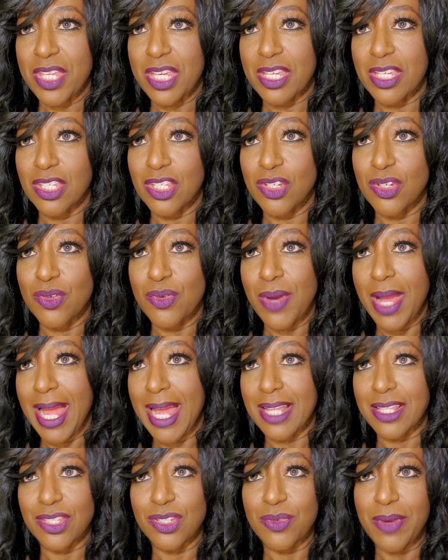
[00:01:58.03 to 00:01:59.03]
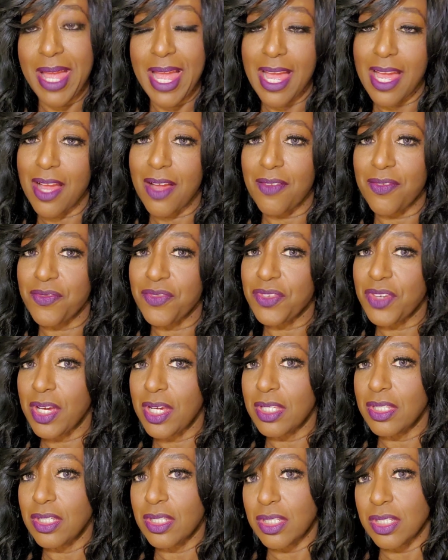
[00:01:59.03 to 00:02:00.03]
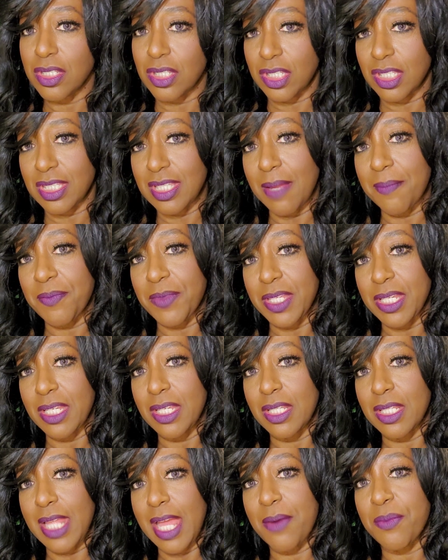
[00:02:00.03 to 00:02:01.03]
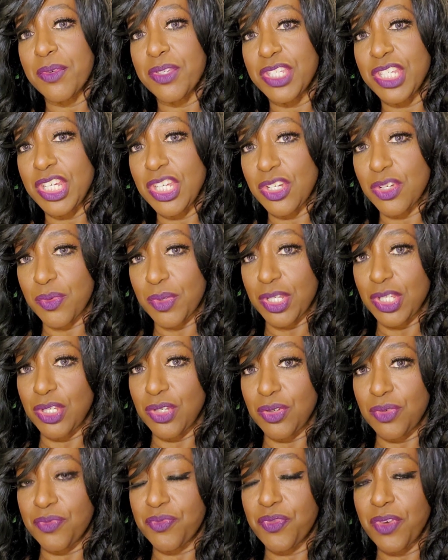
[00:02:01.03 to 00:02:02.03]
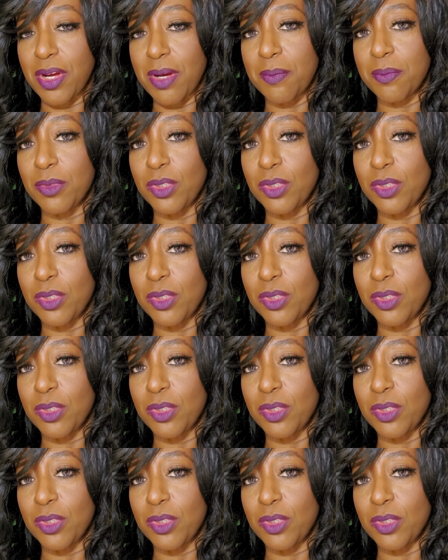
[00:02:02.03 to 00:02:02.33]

you had to have something that was hindering you from